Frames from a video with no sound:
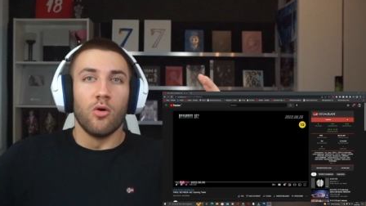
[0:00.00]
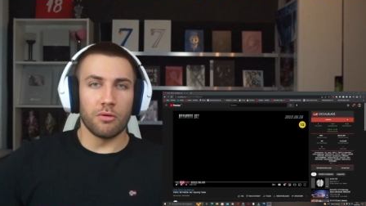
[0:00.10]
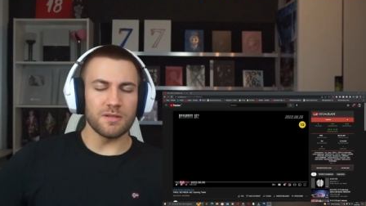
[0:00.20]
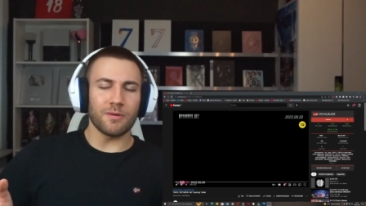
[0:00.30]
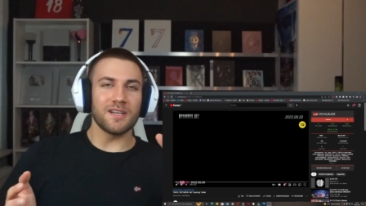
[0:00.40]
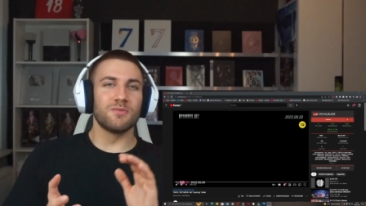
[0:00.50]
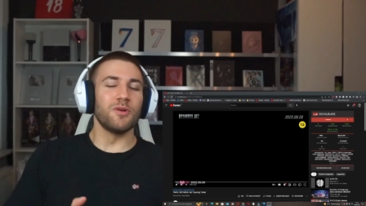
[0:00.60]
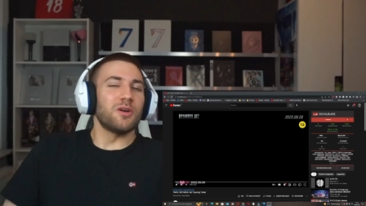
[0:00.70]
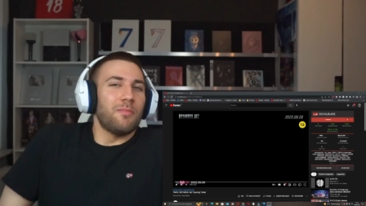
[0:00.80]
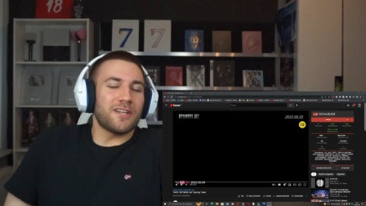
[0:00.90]
What is up guys
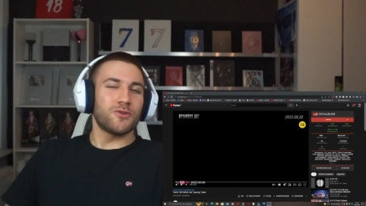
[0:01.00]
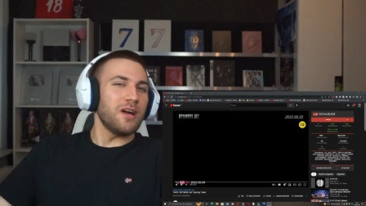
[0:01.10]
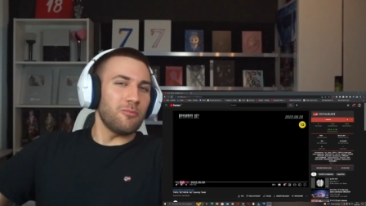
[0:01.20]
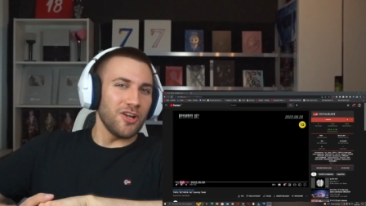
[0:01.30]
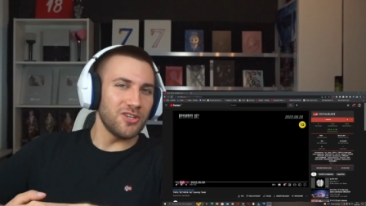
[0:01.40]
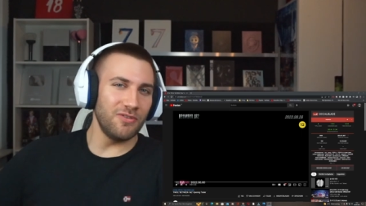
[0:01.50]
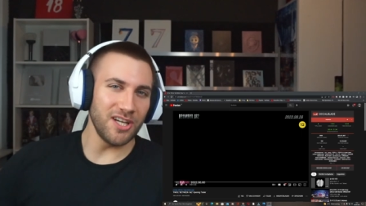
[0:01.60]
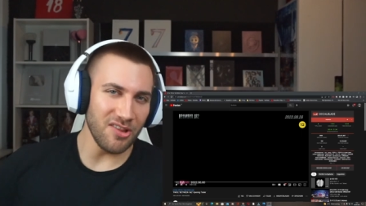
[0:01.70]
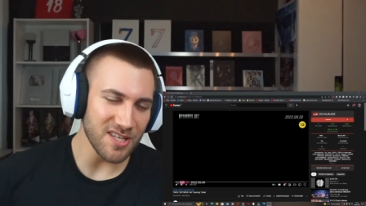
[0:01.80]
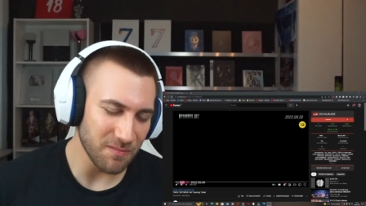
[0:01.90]
welcome back to a brand new
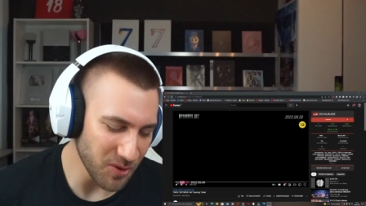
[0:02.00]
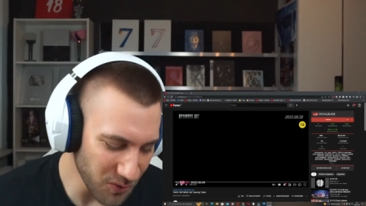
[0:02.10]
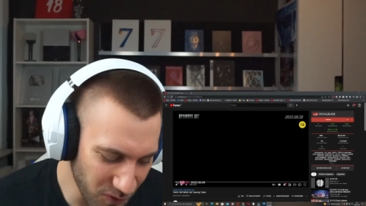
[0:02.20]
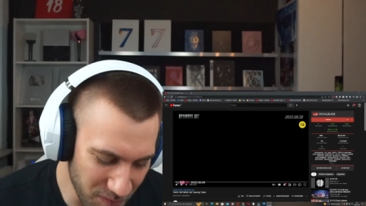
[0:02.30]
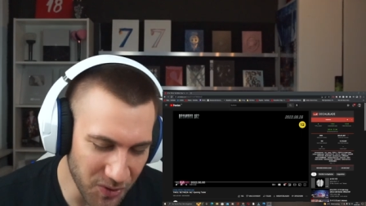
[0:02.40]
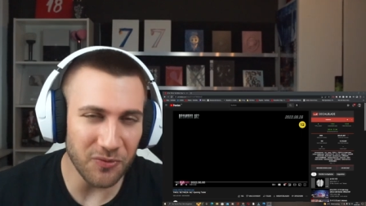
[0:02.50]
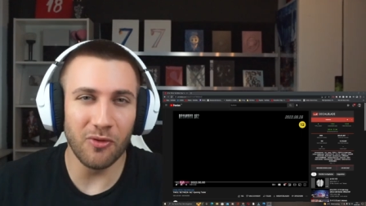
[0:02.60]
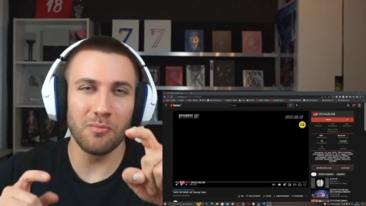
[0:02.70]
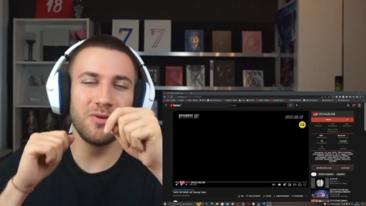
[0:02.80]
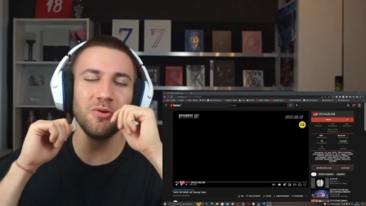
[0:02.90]
video on this beautiful,
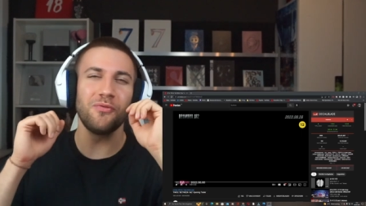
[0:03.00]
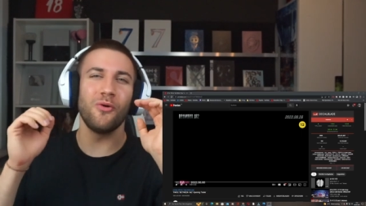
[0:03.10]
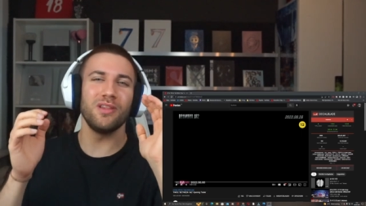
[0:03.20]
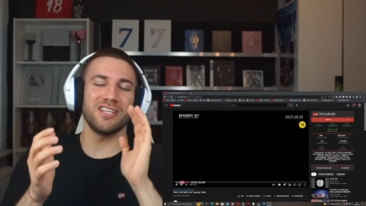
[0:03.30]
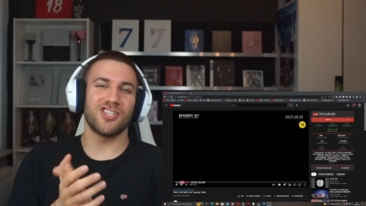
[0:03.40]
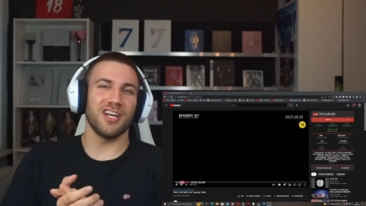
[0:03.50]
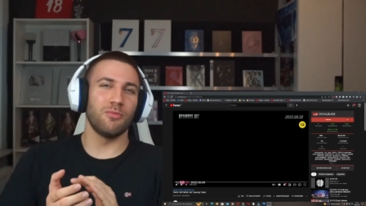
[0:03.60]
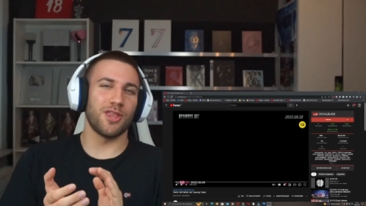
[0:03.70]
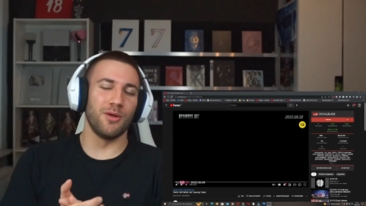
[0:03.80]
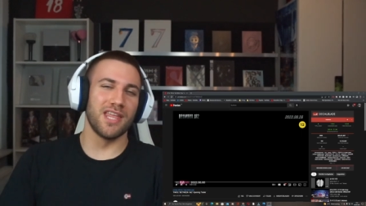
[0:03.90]
beautiful, beautiful channel
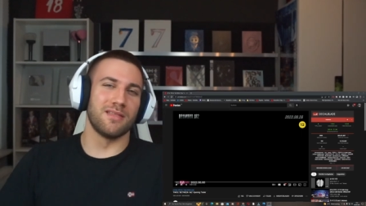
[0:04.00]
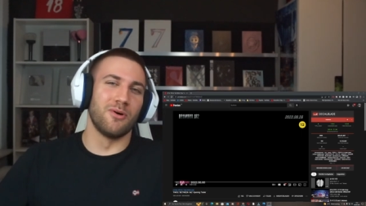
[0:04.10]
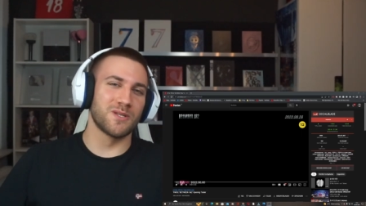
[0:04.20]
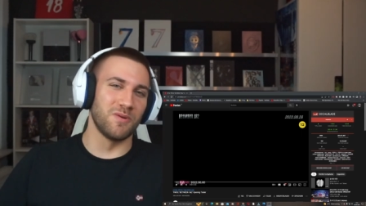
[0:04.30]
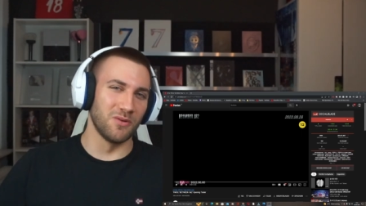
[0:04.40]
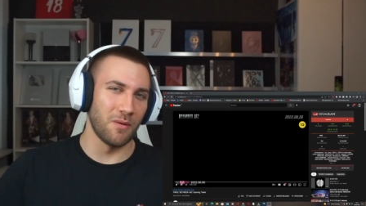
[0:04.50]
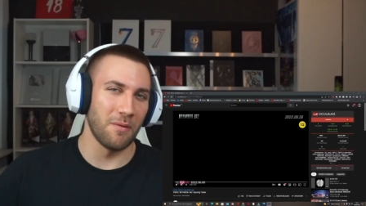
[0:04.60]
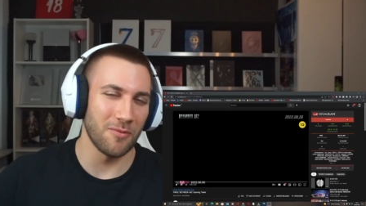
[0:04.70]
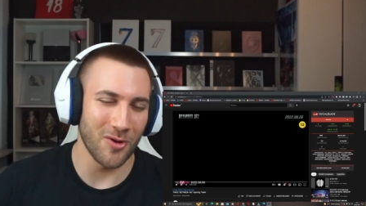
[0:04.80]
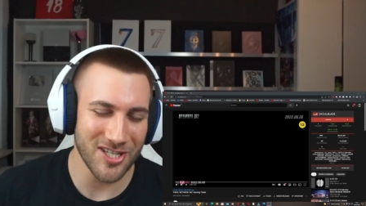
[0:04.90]
with only the most beautiful
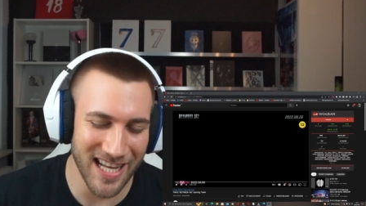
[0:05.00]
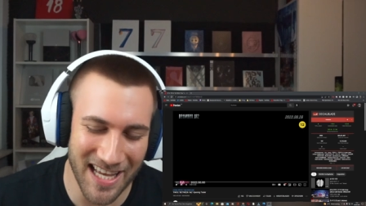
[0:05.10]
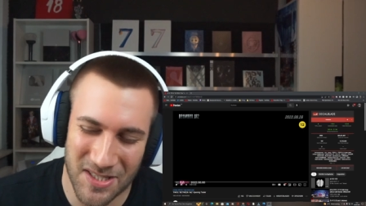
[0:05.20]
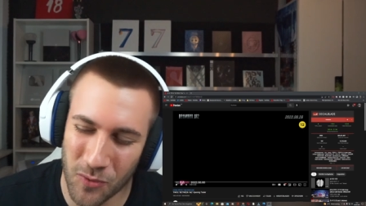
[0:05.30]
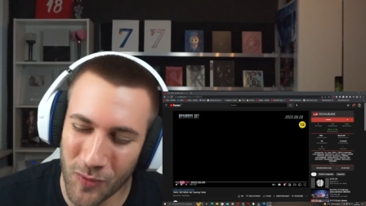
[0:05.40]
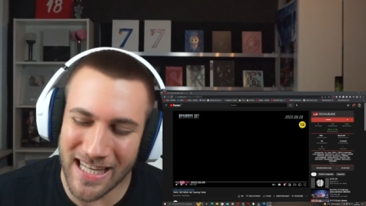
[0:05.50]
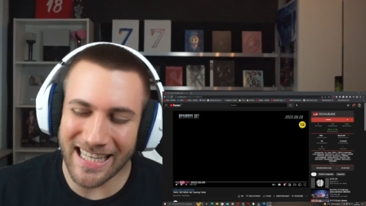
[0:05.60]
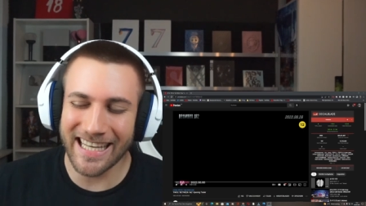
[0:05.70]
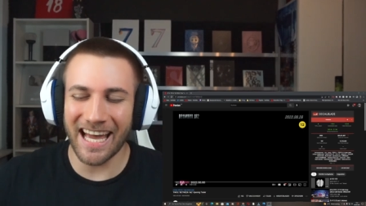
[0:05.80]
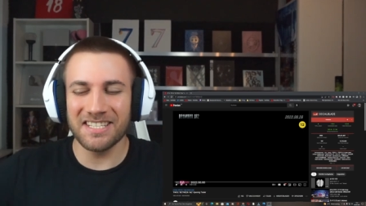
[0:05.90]
people watching guys. We
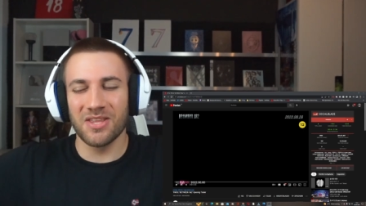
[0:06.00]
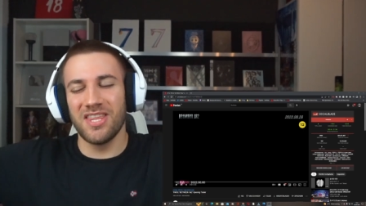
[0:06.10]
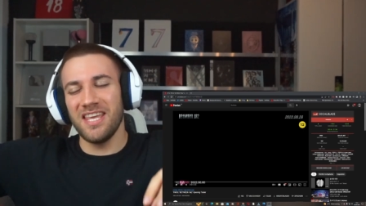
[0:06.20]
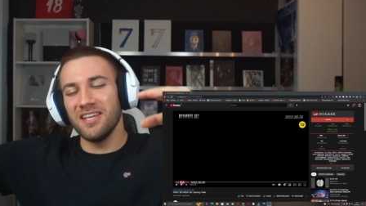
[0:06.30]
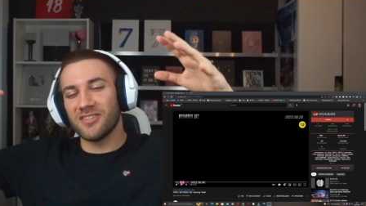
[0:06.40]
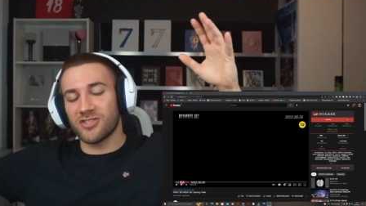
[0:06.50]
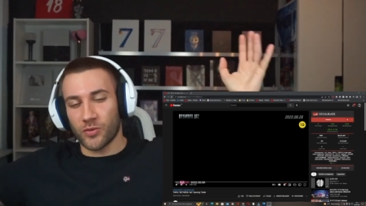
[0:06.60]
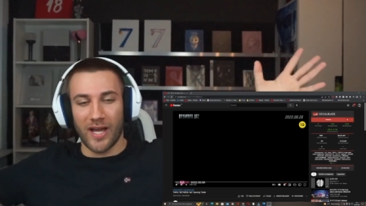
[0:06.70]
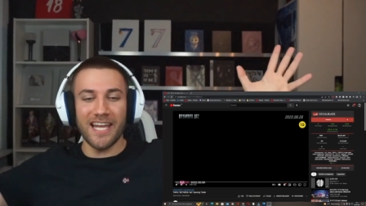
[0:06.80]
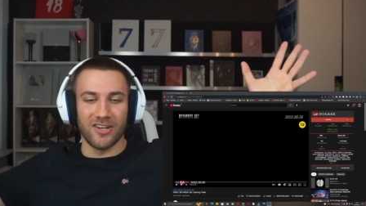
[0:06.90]
get the
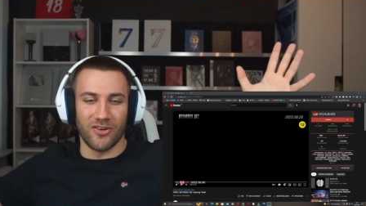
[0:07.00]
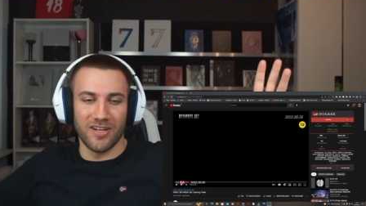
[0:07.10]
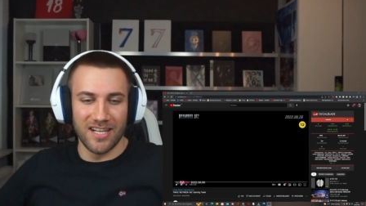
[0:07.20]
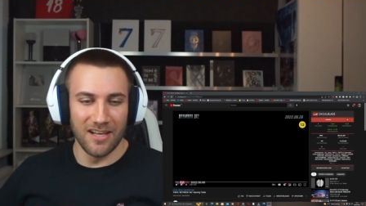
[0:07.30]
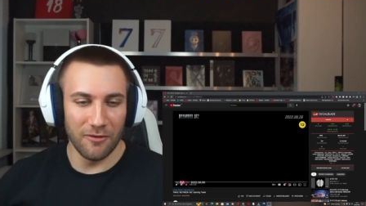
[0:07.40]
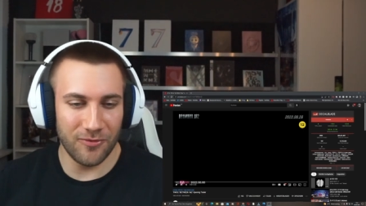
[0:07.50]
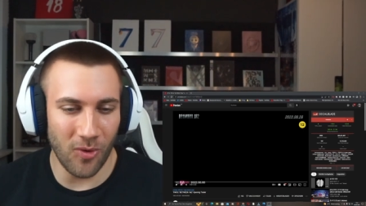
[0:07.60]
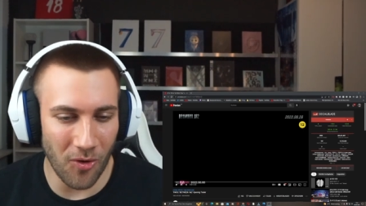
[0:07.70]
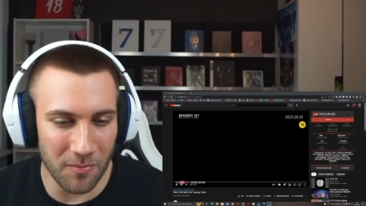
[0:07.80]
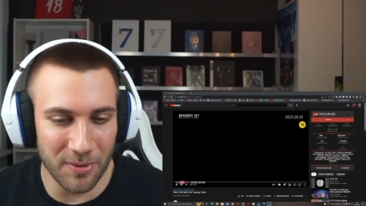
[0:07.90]
trailer
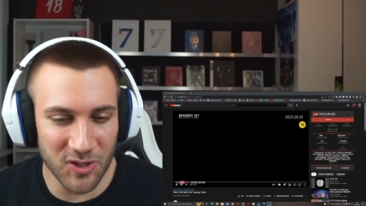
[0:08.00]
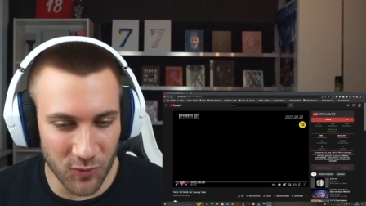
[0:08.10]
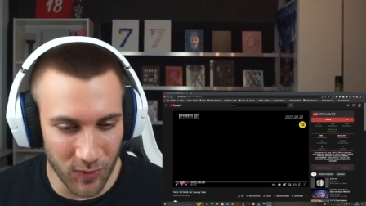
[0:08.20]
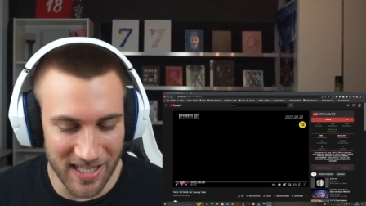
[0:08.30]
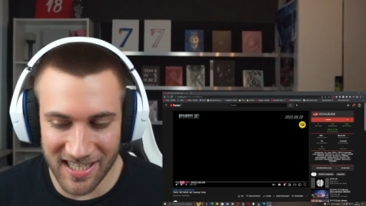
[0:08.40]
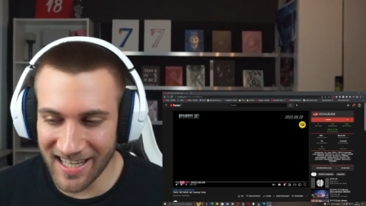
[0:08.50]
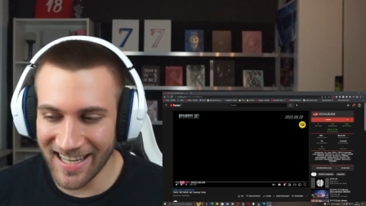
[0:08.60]
for Between